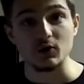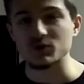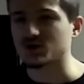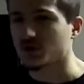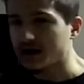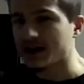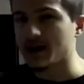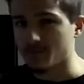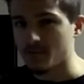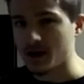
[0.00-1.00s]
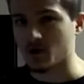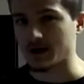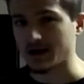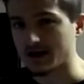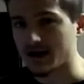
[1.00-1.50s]
who's trying to get
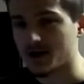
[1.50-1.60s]
married,